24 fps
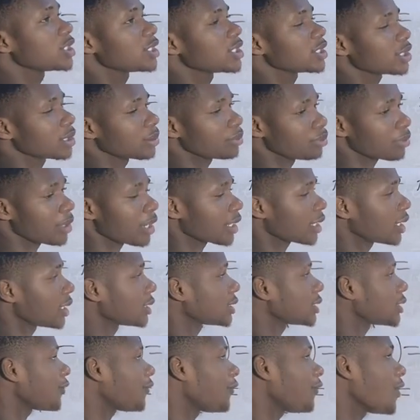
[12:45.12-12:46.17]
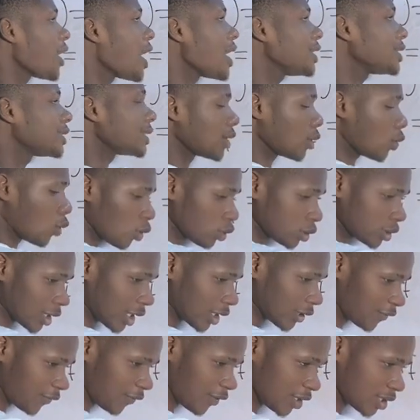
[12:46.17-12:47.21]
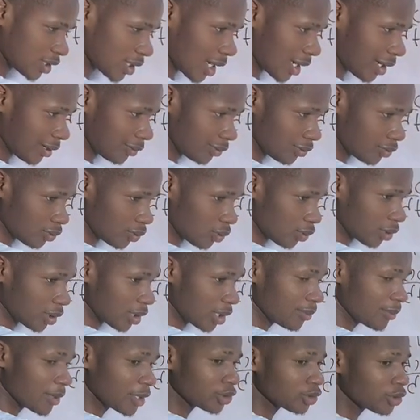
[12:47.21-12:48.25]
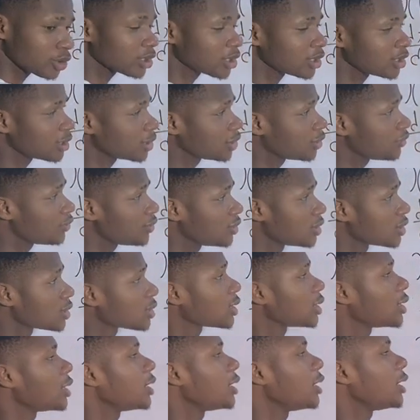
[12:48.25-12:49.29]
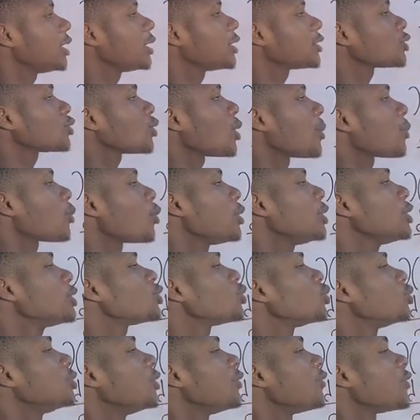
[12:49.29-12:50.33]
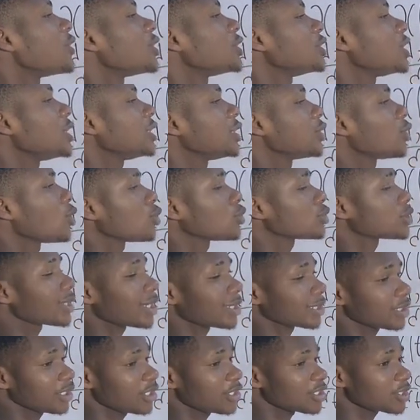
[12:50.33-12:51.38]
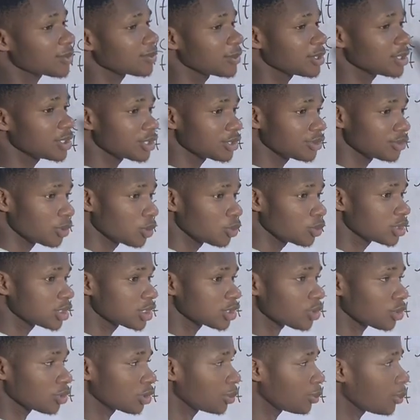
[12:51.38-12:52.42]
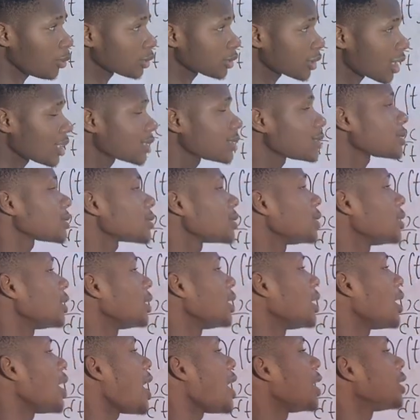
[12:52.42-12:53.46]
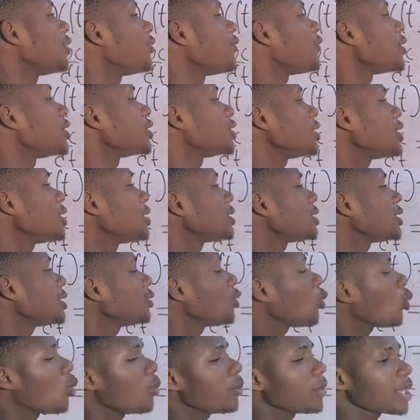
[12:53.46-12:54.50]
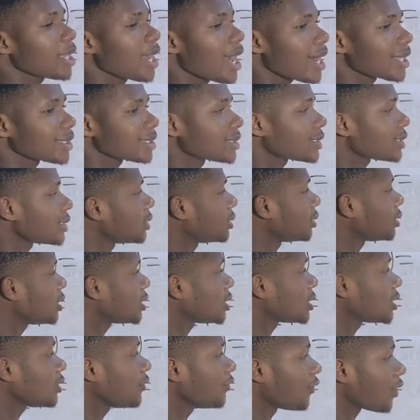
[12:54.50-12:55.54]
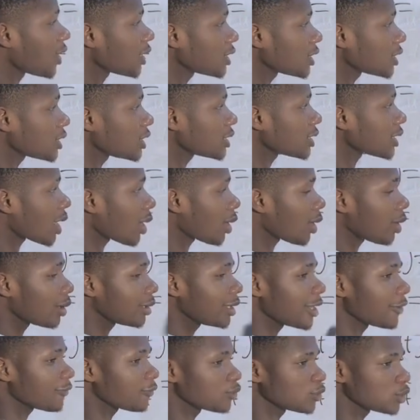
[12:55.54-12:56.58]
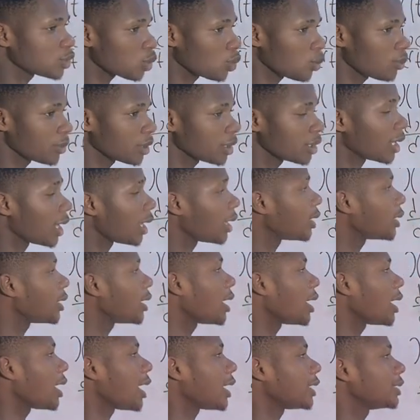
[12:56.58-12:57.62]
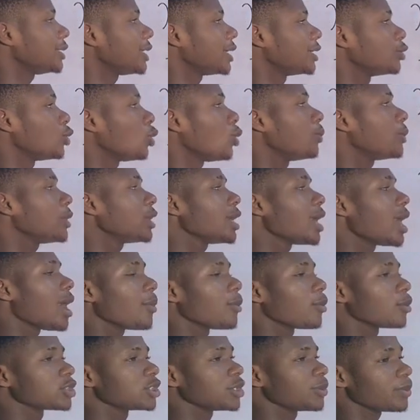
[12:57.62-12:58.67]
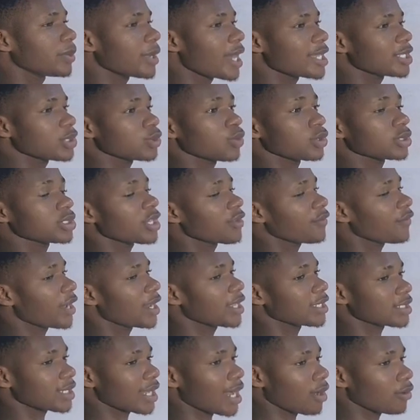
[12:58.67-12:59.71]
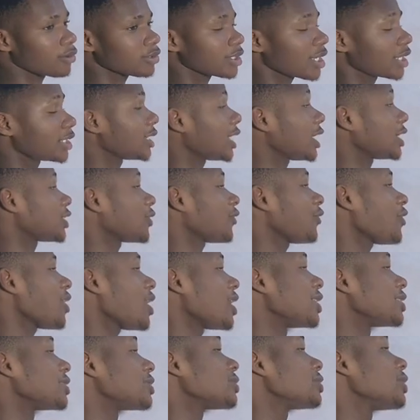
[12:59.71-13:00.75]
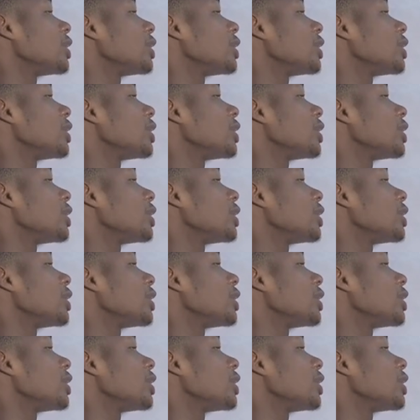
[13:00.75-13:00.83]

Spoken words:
is in the bracket. Phi is a constant phase angle, okay, measured in degrees. So I'm going to differentiate the constant, gives me 0, which is unimportant, and differentiating omega t, the t vanishes and I'm left with omega, and then omega multiplies whatever is outside, as far as